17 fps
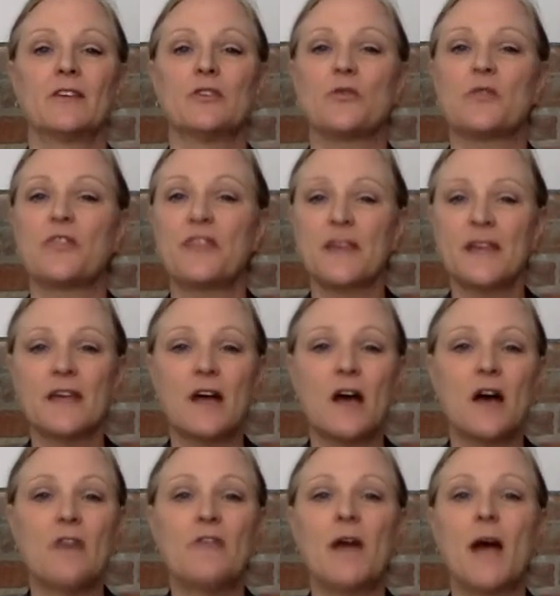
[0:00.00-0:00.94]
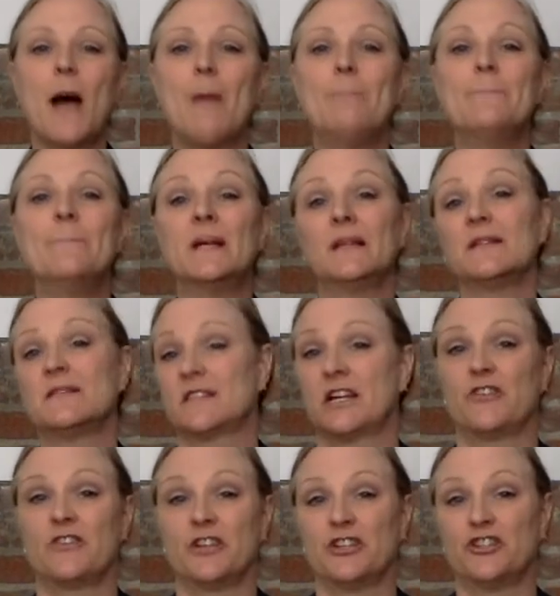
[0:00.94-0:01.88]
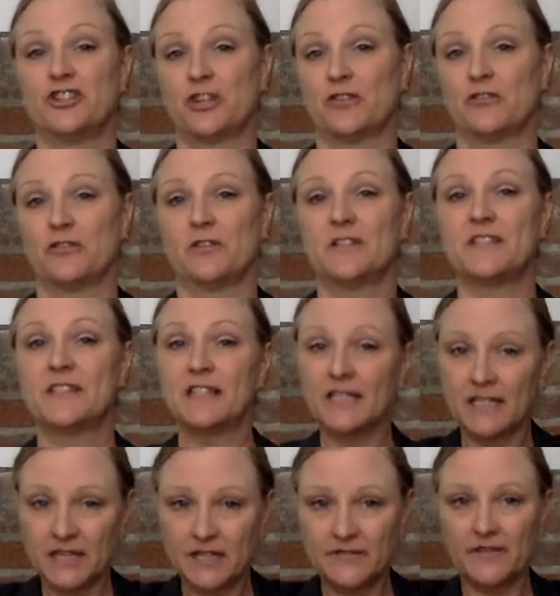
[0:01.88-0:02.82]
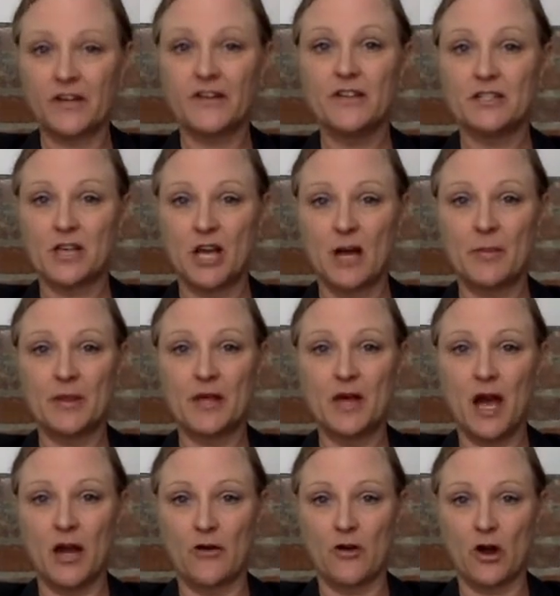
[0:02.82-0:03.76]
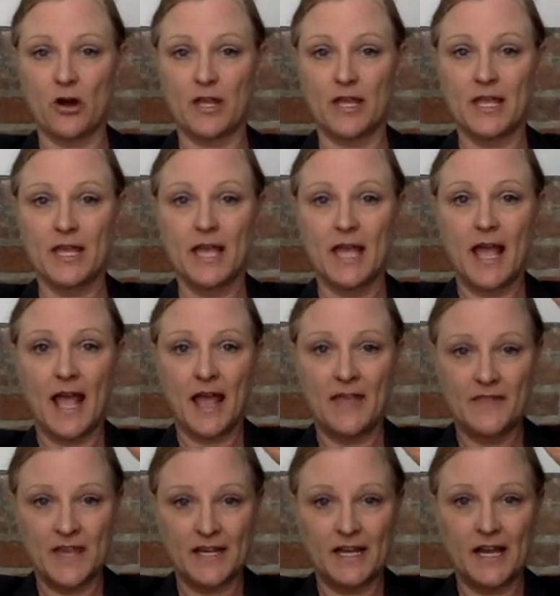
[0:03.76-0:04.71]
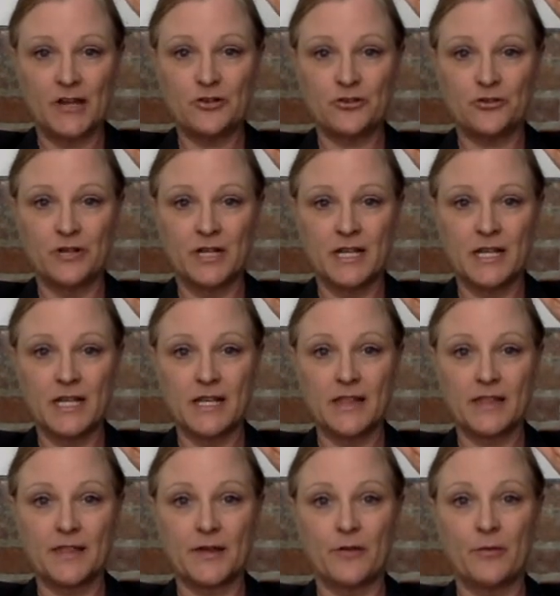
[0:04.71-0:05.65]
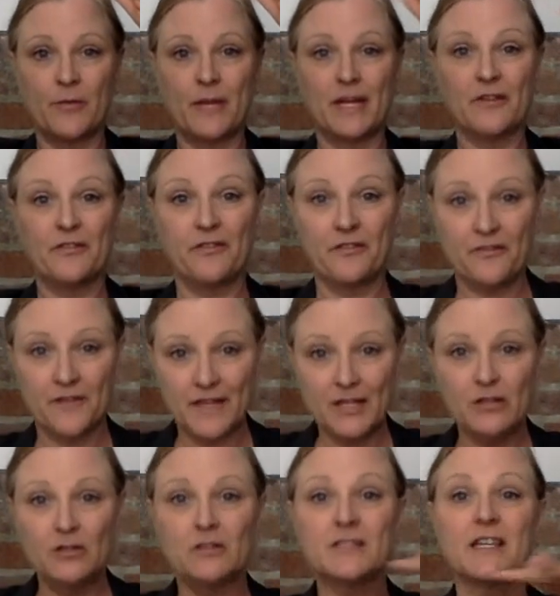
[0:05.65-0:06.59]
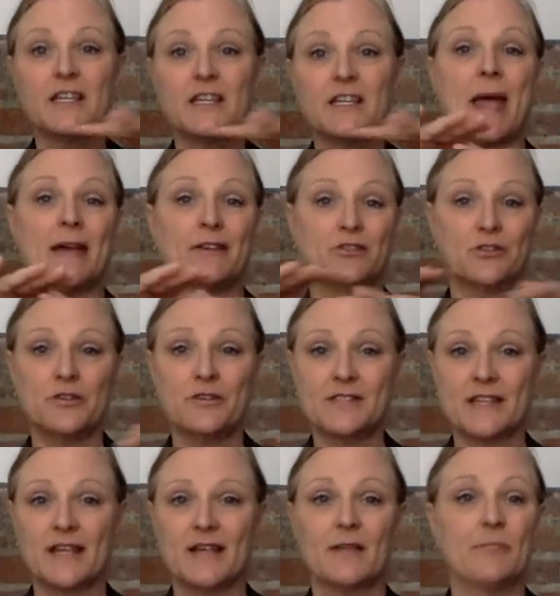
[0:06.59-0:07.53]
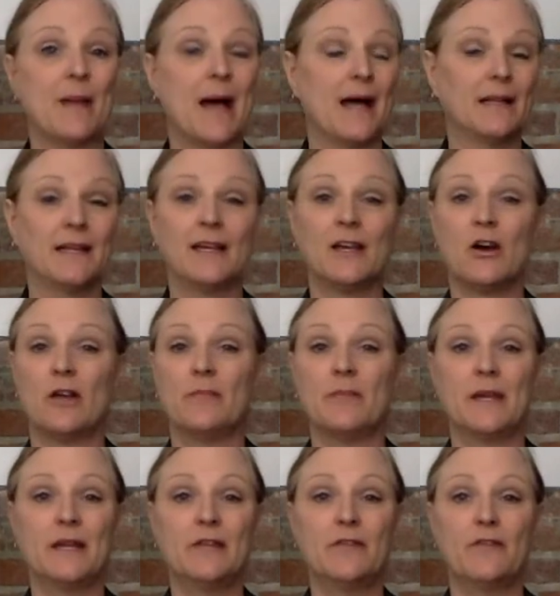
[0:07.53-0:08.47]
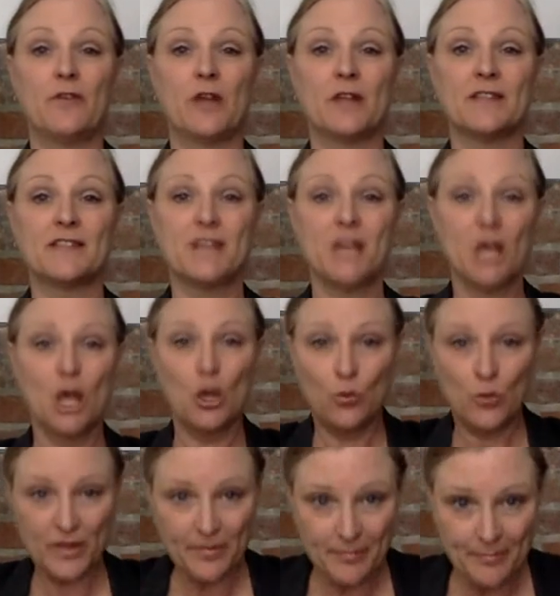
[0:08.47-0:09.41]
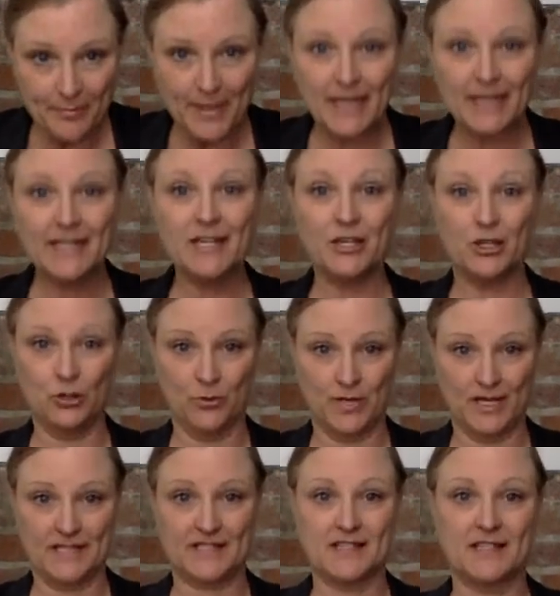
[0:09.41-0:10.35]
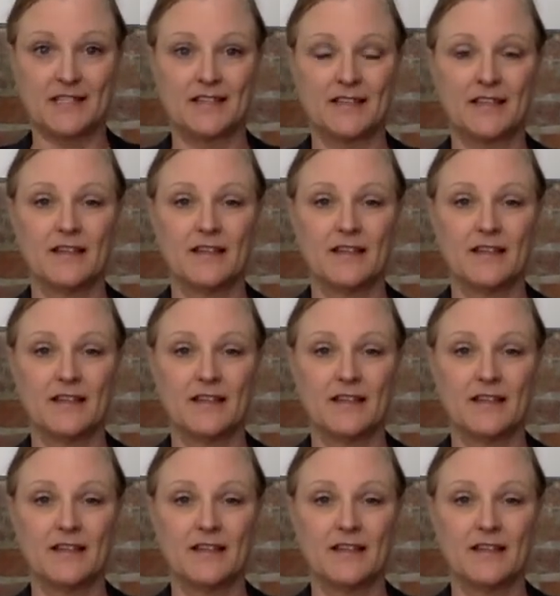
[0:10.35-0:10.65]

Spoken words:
Think of a military general sitting at the very top of the hierarchy, and then underneath there are many field commanders battling on many fronts with many units.